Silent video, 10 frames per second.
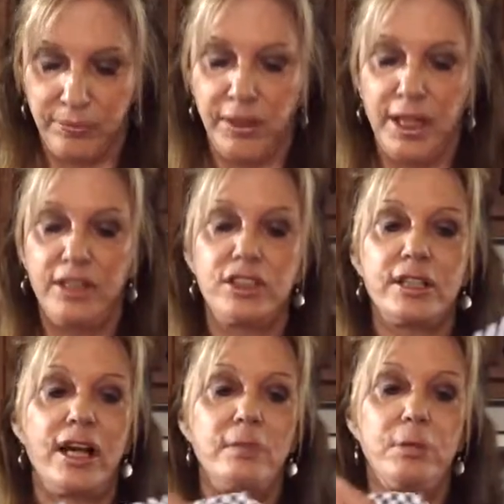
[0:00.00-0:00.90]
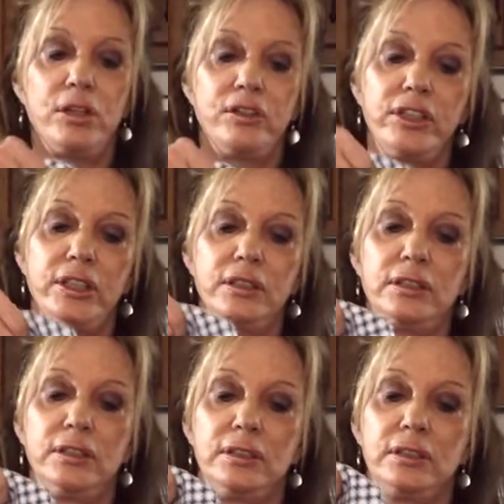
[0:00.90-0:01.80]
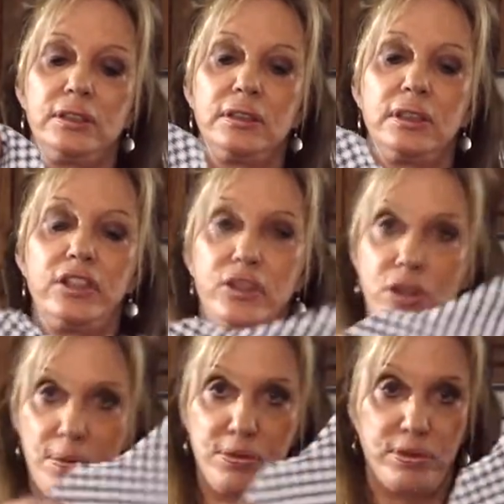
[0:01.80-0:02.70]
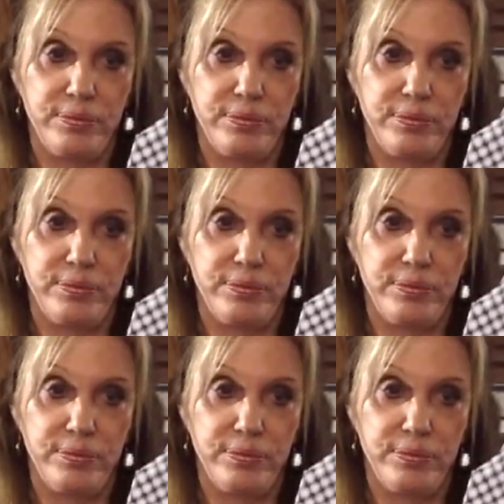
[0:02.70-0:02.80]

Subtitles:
and just eyeballed the underarms,